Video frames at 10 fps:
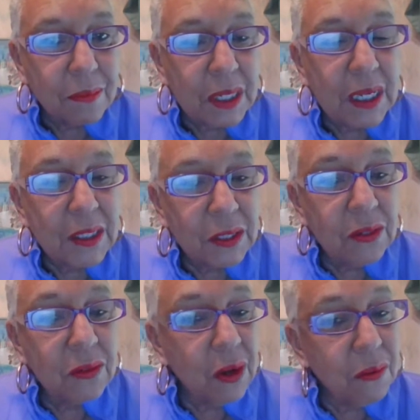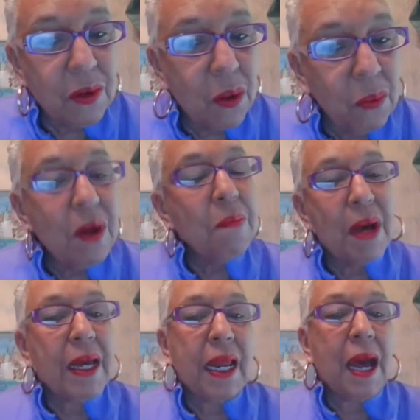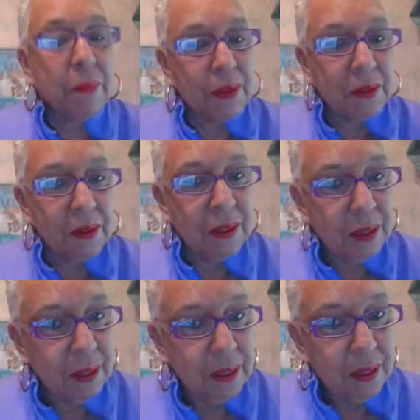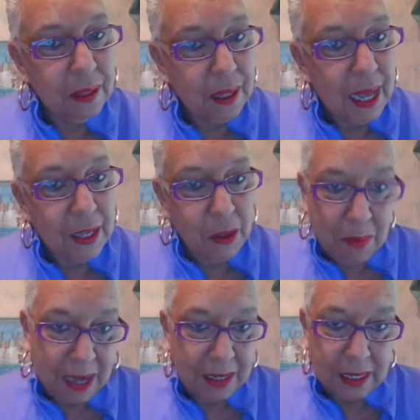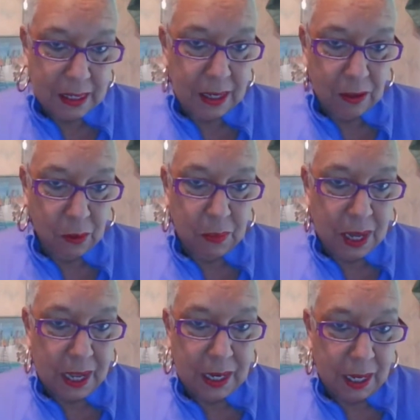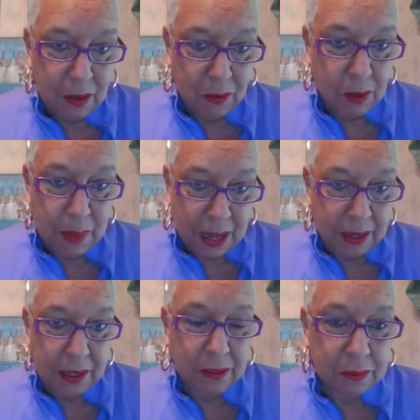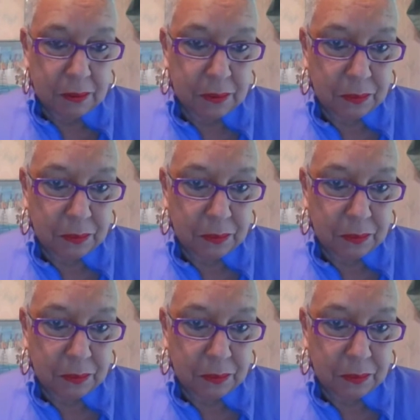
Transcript: Because you don't know what might happen. And you might need to get on a plane and get on up out of here.